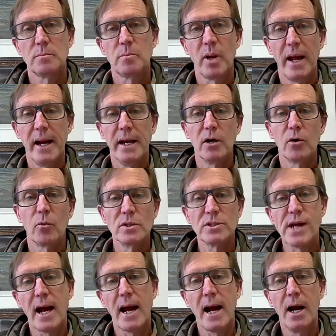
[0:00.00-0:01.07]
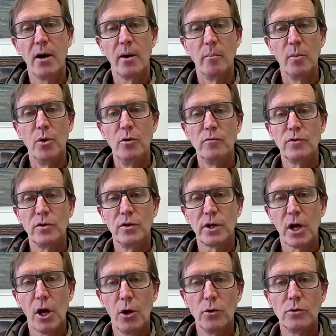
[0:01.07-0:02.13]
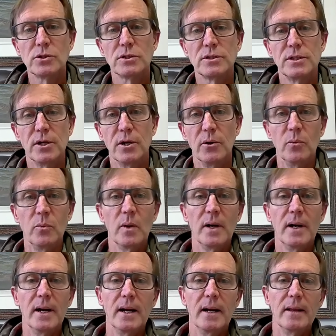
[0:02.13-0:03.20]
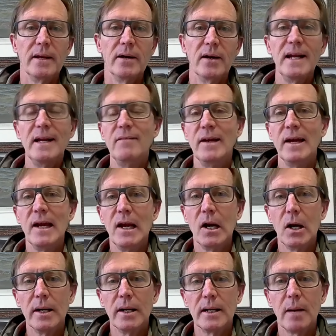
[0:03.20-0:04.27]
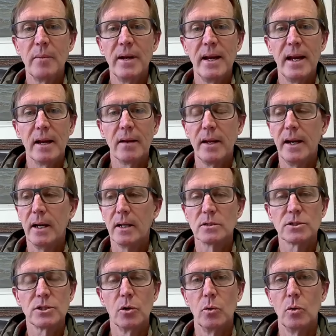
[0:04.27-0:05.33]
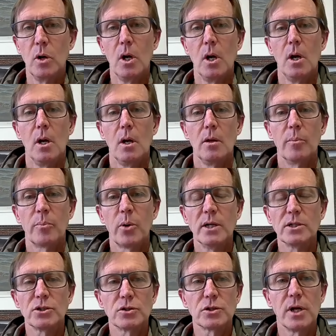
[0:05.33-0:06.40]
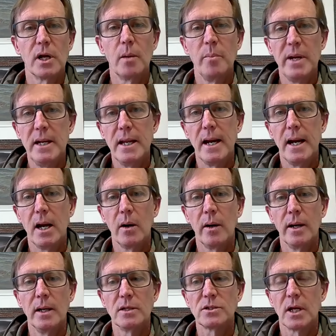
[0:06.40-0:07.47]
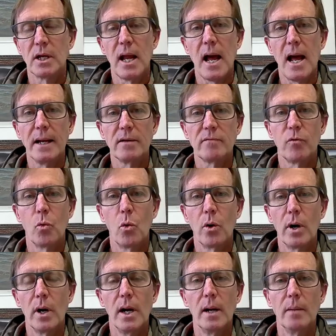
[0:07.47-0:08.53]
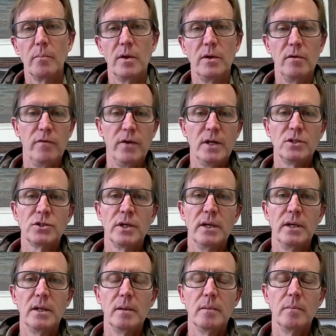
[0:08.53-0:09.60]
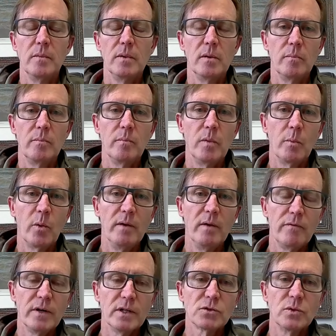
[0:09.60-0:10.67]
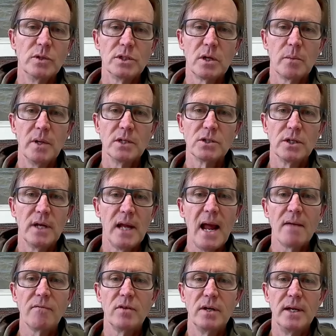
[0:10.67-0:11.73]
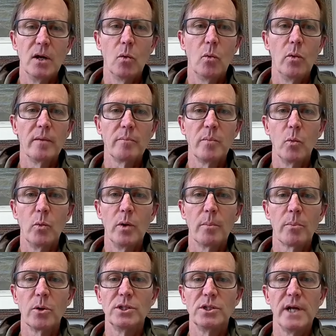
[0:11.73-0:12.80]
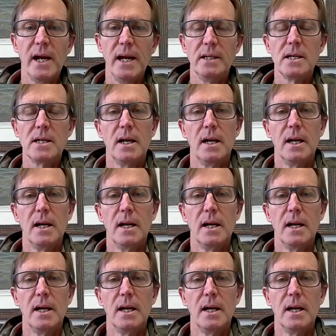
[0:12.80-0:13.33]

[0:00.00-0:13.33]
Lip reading: planning to retire and move to the coast. So they're leaving here and coming down there. So the pressure is going to be there, and it's a lot for the division and the Marine Fisheries Commission to have to deal with. But we appreciate